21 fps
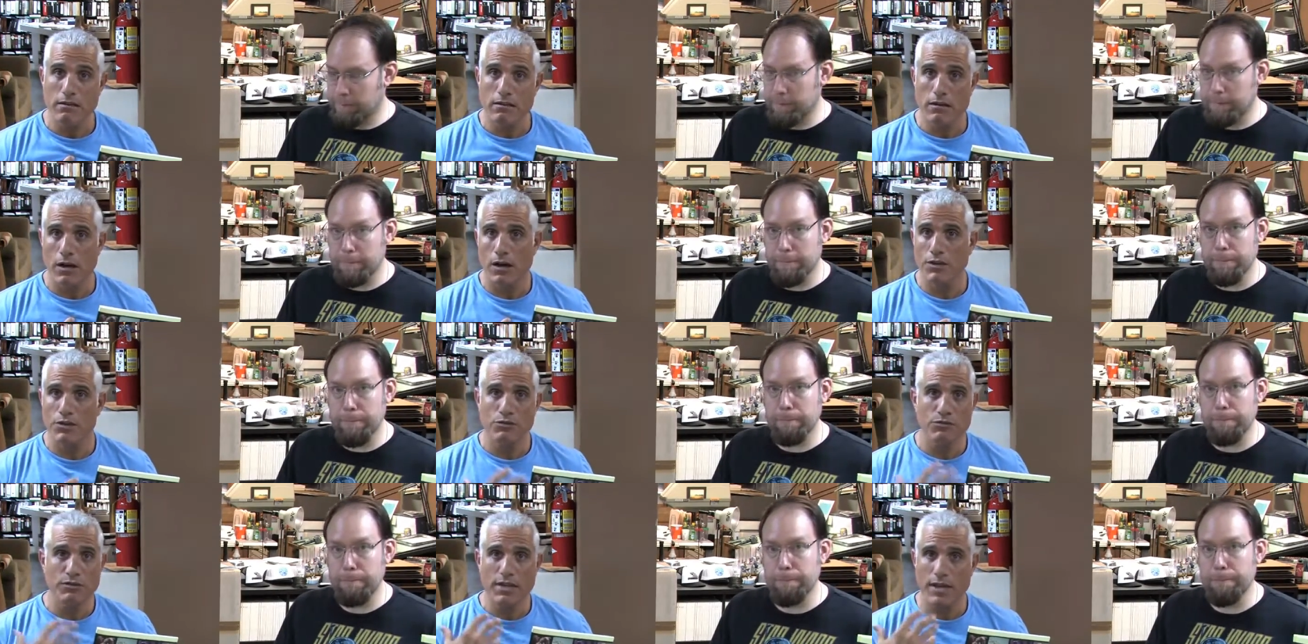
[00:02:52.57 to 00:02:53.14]
Speaker 1: Uh,
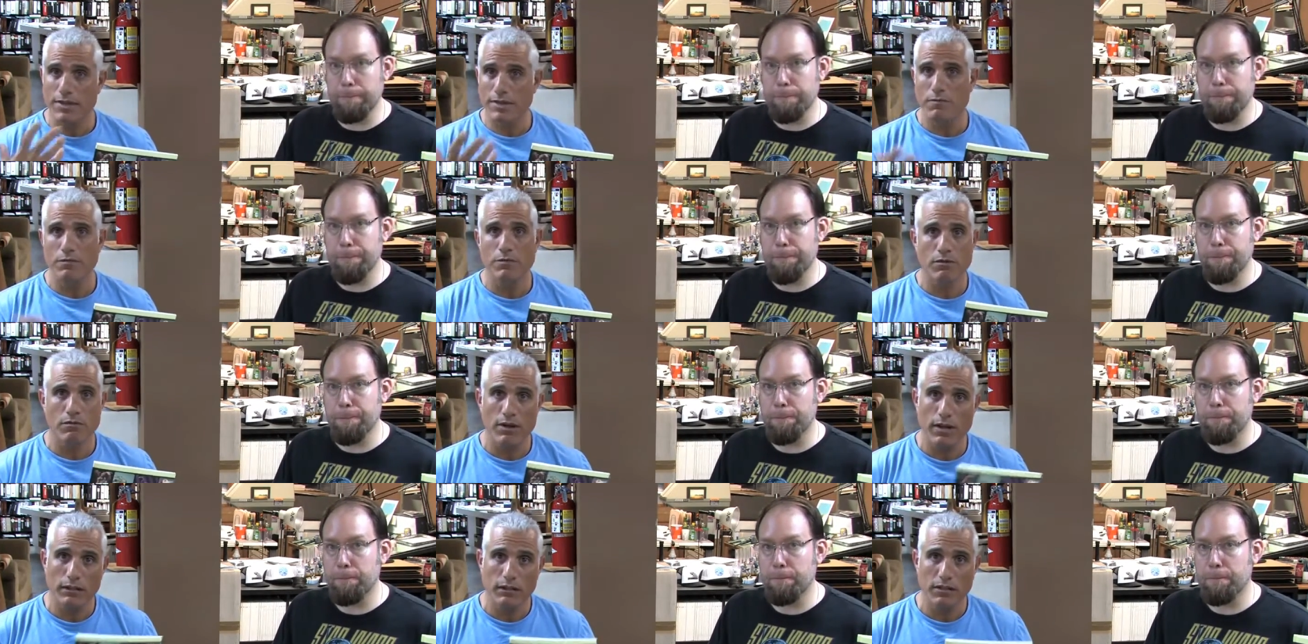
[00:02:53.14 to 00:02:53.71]
you get them
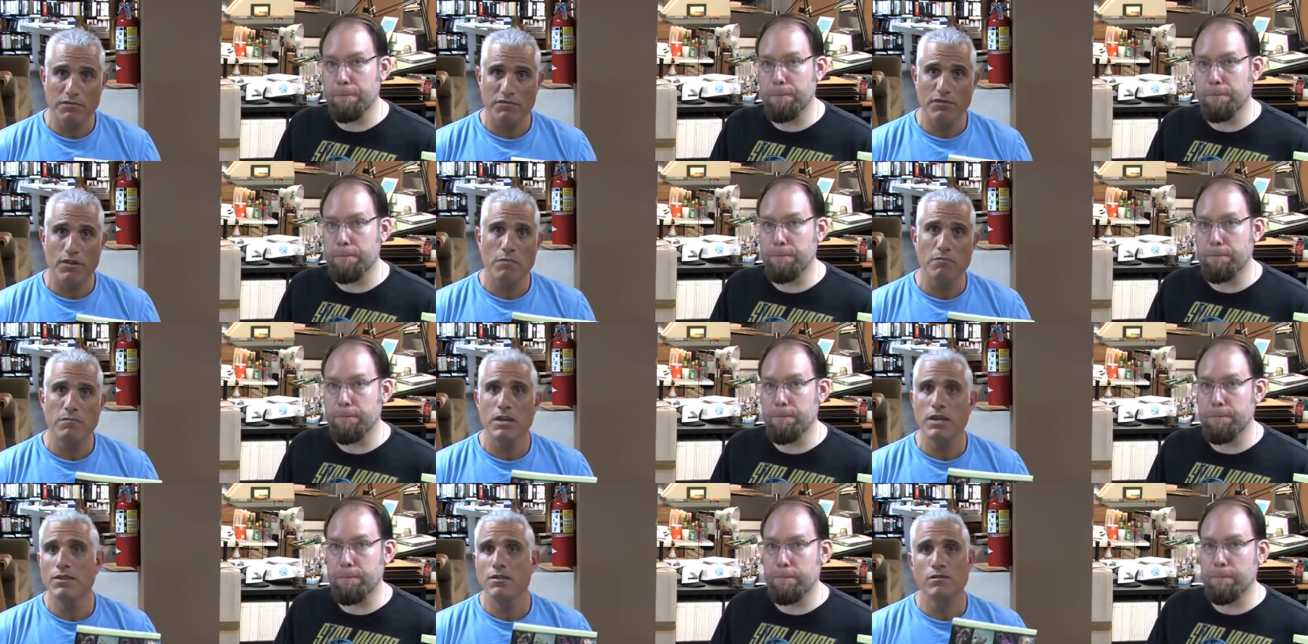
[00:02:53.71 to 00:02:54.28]
directly from
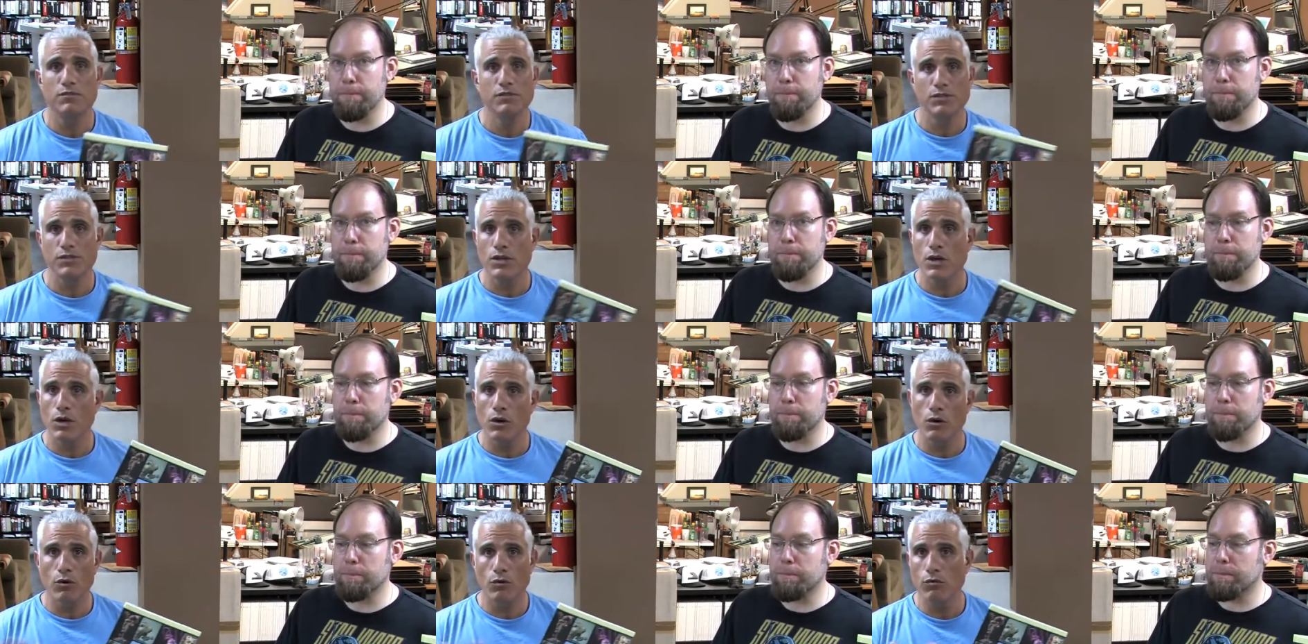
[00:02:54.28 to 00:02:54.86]
me. There's
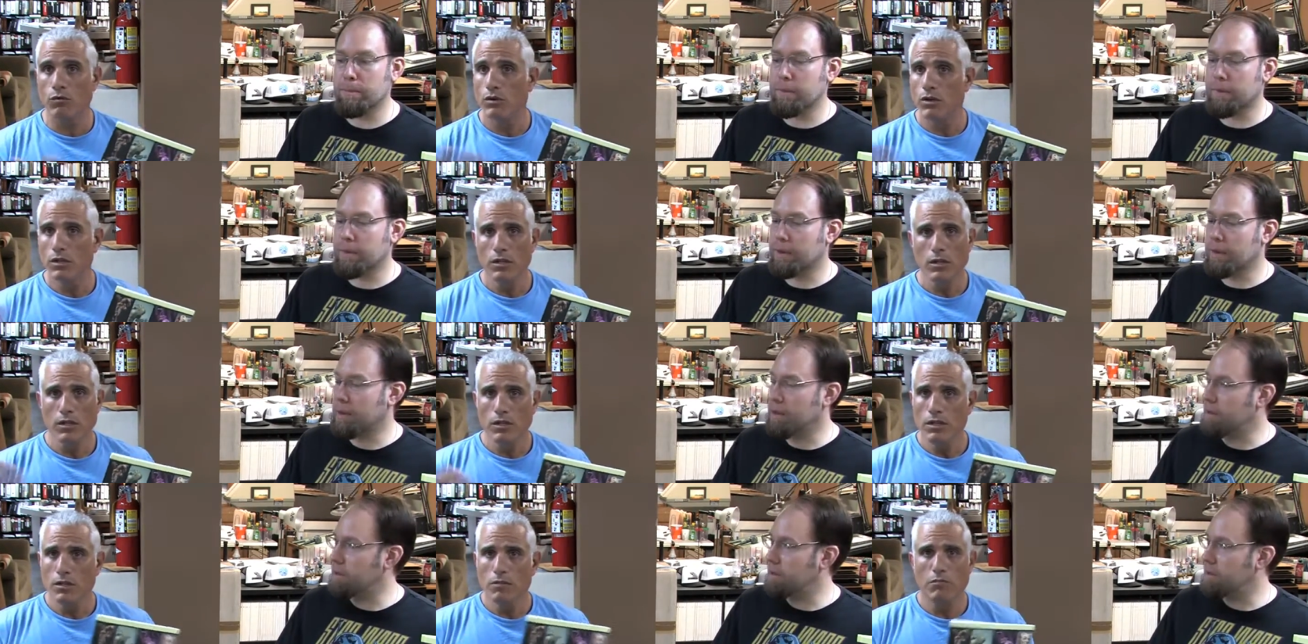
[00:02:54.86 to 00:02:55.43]
no
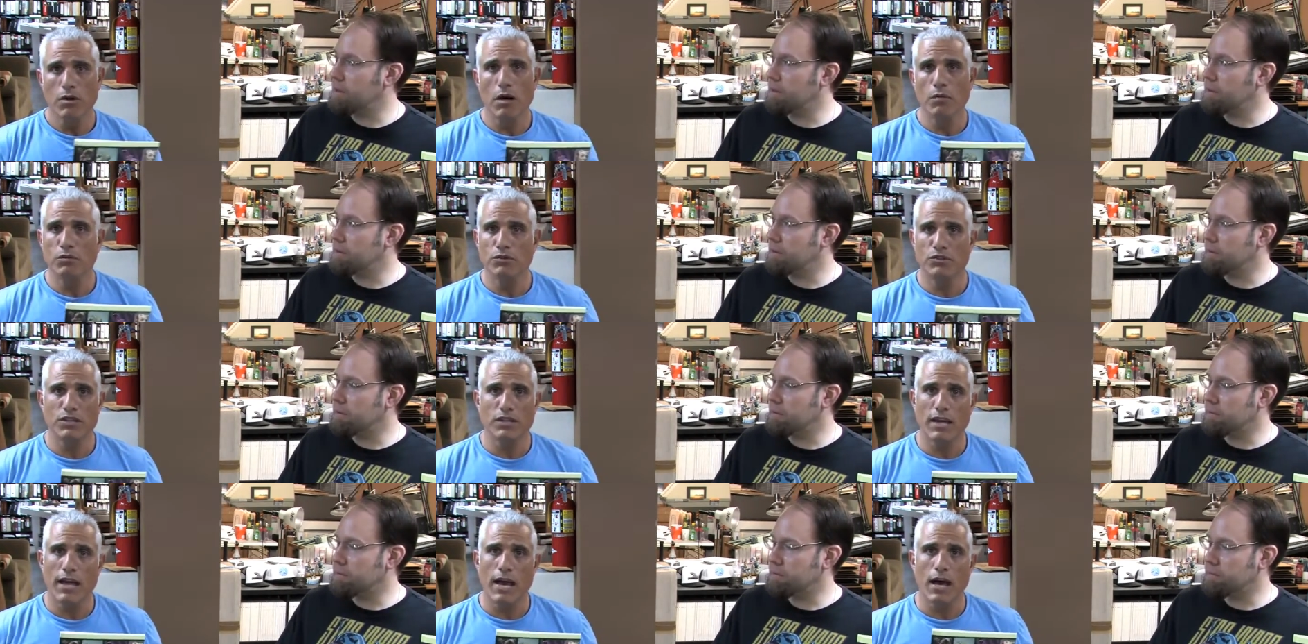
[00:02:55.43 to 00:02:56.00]

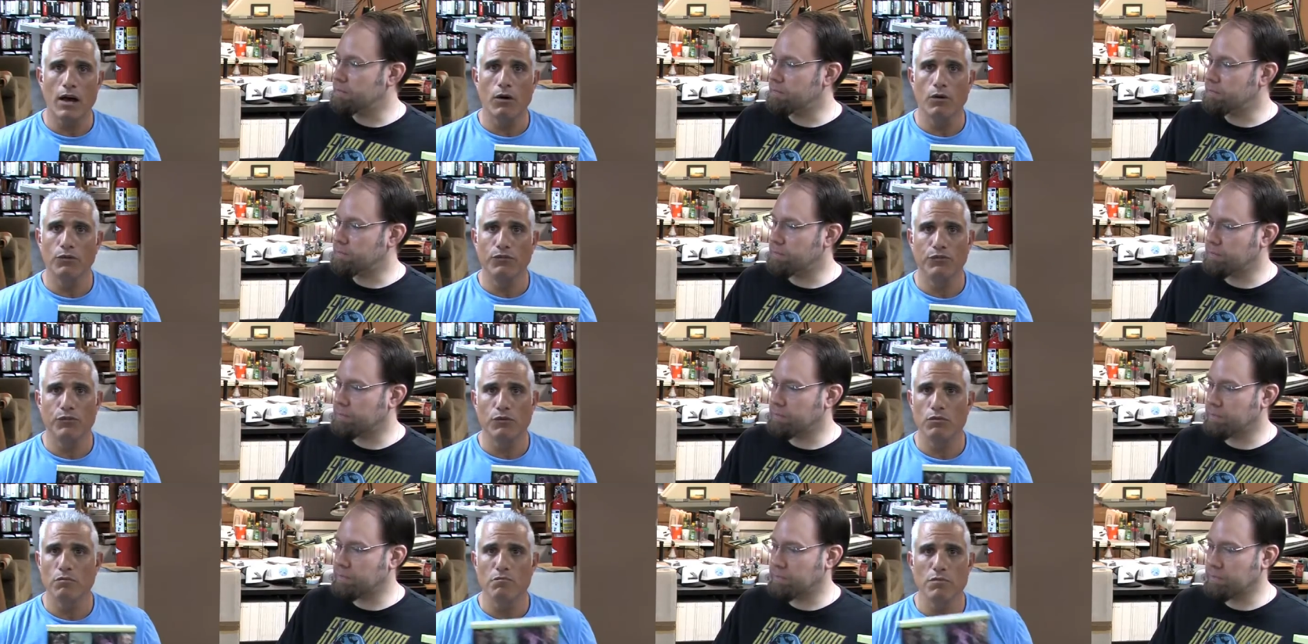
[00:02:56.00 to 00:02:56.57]
publishing house
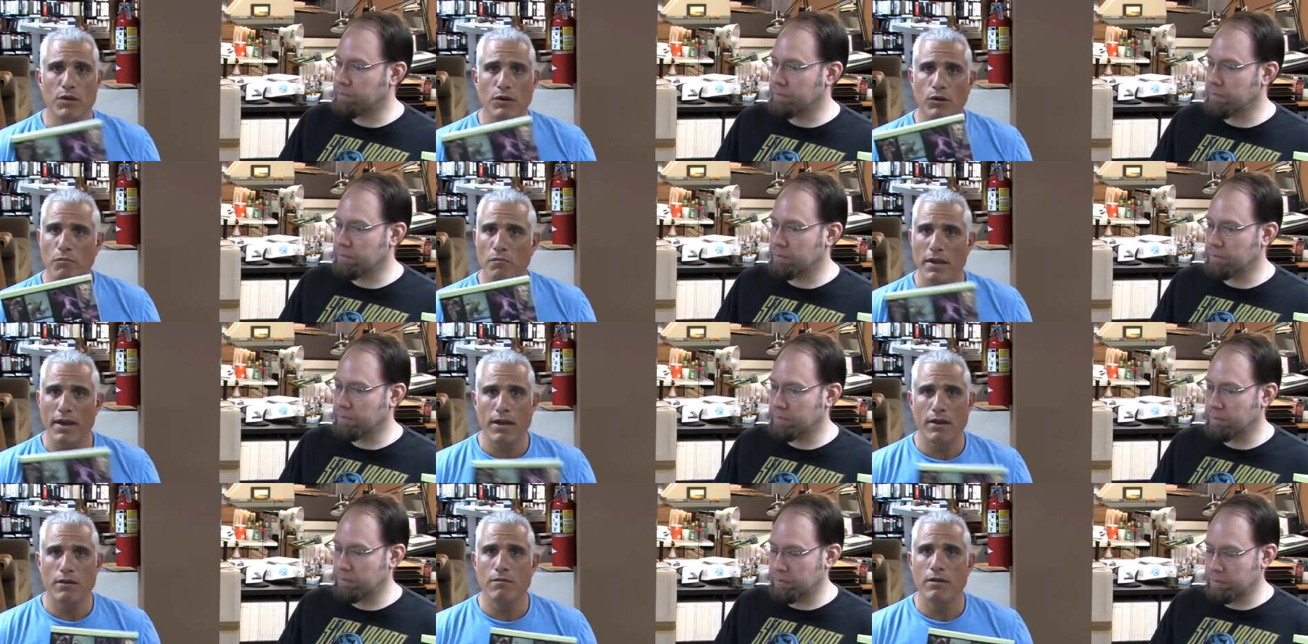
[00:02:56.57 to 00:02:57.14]
or
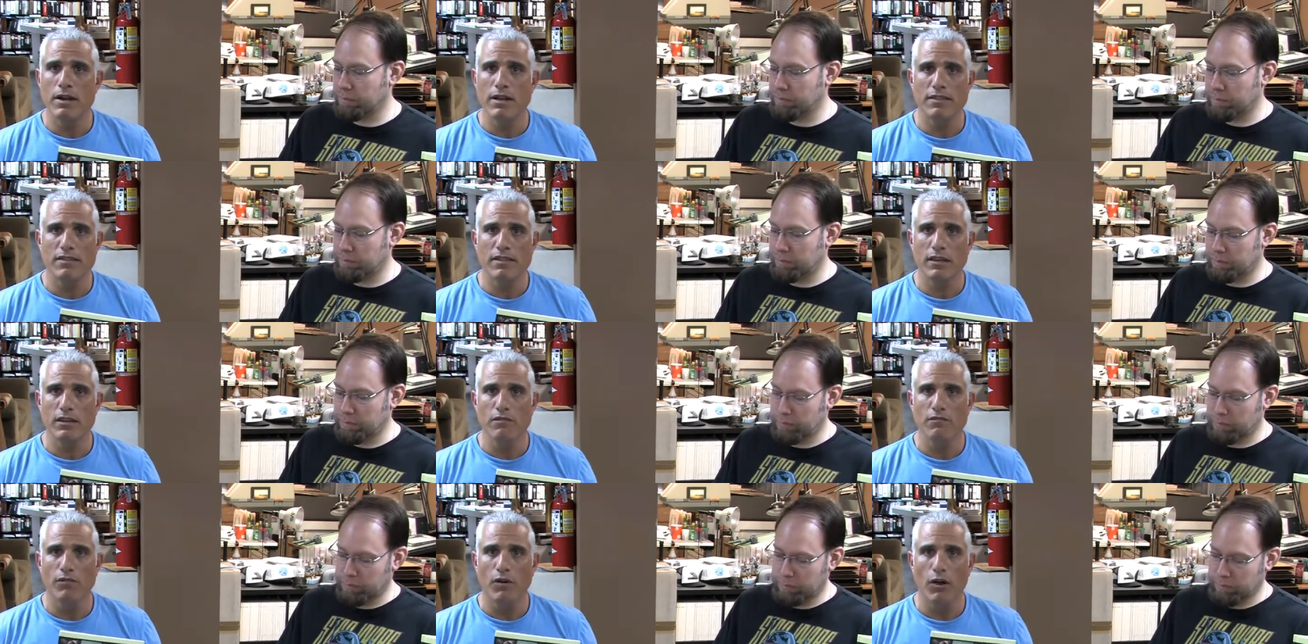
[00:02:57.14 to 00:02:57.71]
middleman or anything
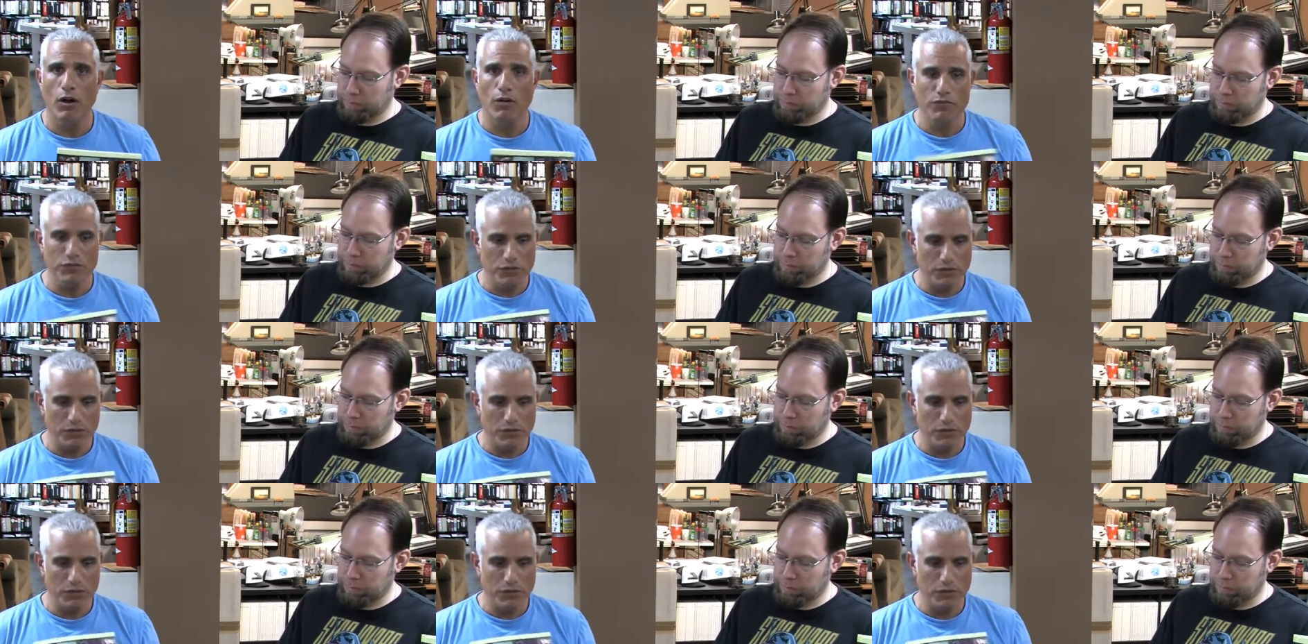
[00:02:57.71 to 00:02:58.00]
involved.